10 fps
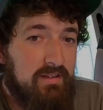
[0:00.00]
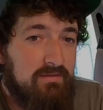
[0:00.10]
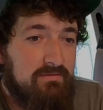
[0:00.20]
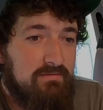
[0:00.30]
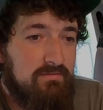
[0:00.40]
it
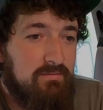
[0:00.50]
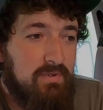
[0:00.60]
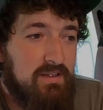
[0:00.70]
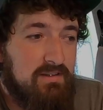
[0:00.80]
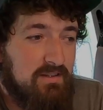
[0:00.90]

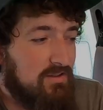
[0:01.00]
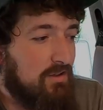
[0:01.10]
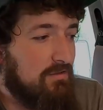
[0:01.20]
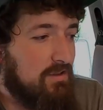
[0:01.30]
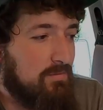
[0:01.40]
because it
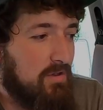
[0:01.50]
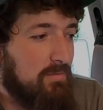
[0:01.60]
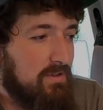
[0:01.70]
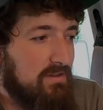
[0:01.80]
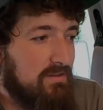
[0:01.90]
serves its
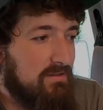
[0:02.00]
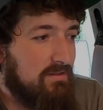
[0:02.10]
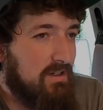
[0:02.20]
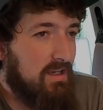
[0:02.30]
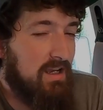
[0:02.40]
purpose,
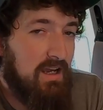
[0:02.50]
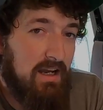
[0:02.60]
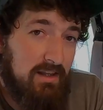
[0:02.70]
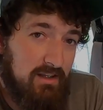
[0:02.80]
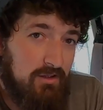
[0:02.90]

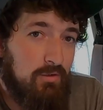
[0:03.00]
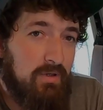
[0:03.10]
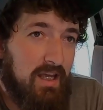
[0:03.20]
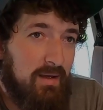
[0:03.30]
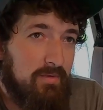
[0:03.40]
and then you'll
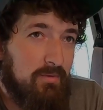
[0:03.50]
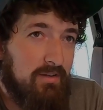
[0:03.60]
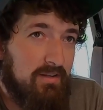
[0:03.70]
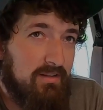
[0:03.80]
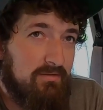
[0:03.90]
be happy
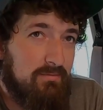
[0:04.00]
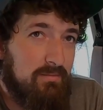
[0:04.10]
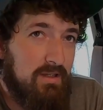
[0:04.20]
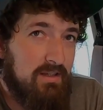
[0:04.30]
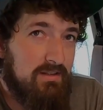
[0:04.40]
with it
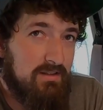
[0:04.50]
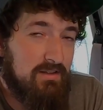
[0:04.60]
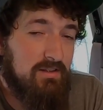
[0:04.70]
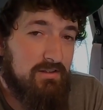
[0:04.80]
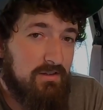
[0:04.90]
because it's
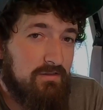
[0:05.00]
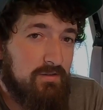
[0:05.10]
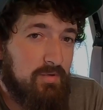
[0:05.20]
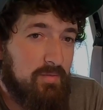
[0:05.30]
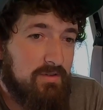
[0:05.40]
going to serve
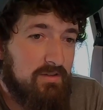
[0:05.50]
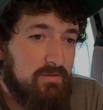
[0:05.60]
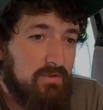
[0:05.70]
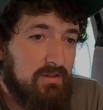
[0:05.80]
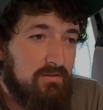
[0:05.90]
its purpose
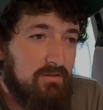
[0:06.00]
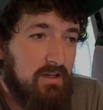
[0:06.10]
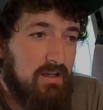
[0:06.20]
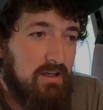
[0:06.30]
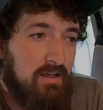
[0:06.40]
as well.
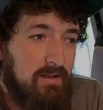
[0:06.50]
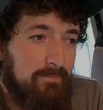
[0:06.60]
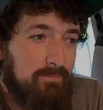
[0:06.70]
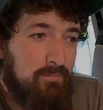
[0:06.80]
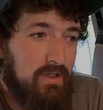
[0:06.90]

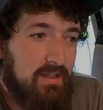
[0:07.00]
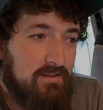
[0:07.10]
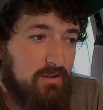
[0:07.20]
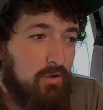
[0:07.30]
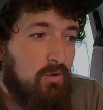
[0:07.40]

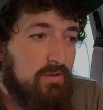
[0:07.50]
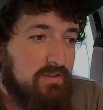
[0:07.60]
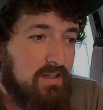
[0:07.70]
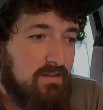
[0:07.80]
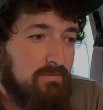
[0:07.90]
Because the goal
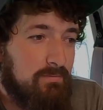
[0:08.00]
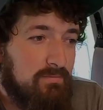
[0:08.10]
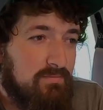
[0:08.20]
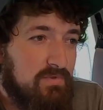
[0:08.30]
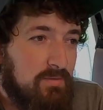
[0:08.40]
is not
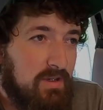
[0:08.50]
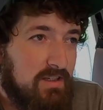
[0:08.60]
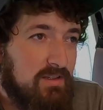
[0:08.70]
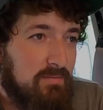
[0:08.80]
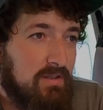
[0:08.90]
to
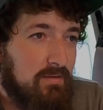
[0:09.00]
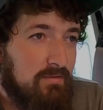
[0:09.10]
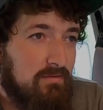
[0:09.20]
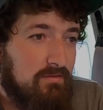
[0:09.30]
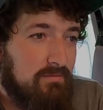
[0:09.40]
make
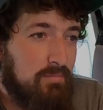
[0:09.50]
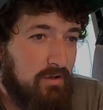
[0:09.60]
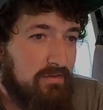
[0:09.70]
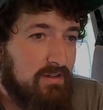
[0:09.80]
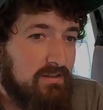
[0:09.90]
something
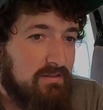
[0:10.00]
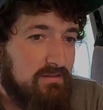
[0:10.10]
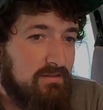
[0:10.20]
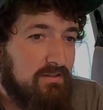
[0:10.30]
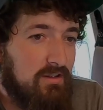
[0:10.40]
perfect.
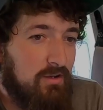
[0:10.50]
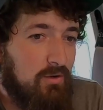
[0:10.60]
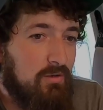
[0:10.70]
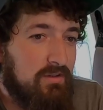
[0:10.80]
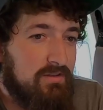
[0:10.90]
The
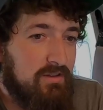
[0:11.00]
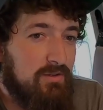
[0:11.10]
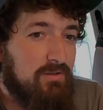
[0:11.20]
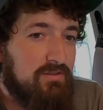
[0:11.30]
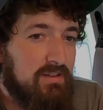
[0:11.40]
goal is to
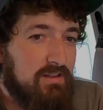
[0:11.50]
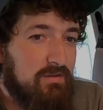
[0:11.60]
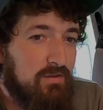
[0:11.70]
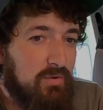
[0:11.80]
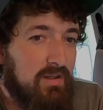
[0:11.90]
use things
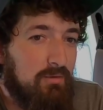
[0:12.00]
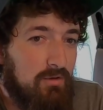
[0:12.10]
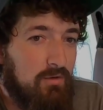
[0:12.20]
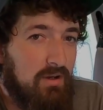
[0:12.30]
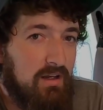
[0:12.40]
for what they
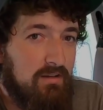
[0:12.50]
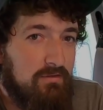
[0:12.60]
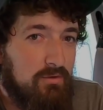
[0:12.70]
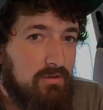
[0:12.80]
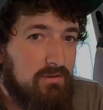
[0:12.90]
were created
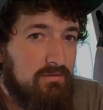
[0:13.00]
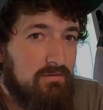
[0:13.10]
for.